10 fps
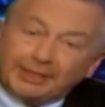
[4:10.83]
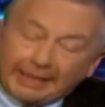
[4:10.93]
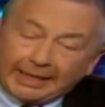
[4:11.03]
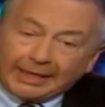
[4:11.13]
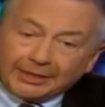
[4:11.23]
as it
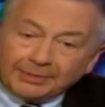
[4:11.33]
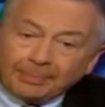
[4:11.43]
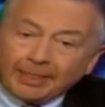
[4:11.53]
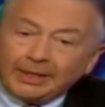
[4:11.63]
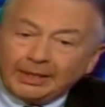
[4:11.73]
has
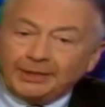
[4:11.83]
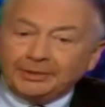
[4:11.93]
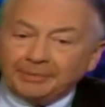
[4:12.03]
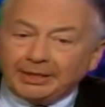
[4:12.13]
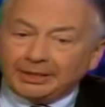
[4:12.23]
in
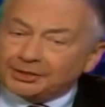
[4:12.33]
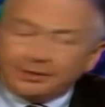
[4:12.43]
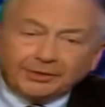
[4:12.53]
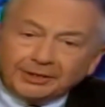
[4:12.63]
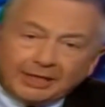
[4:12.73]
the media.
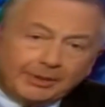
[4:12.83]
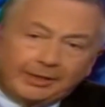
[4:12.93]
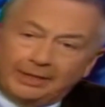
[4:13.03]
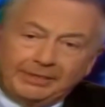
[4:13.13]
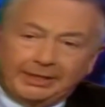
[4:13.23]
Still, the
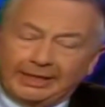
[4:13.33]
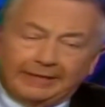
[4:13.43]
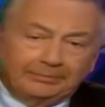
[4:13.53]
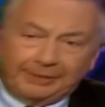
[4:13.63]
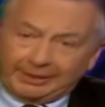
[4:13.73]
Democrat media
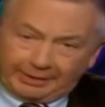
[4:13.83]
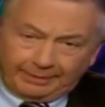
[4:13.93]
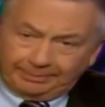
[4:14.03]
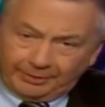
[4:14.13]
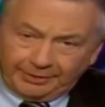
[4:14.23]
haven't picked
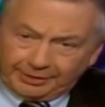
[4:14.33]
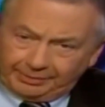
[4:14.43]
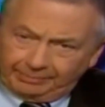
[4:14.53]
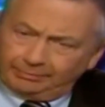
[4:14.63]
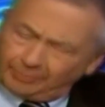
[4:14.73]
up on
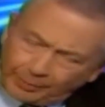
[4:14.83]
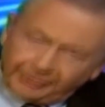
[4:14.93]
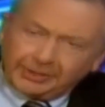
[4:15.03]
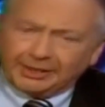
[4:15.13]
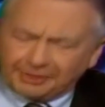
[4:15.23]
this,
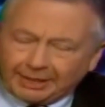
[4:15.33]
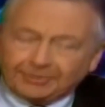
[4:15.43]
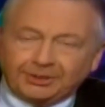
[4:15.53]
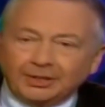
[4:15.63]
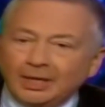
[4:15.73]
with
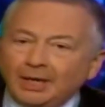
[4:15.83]
exceptions.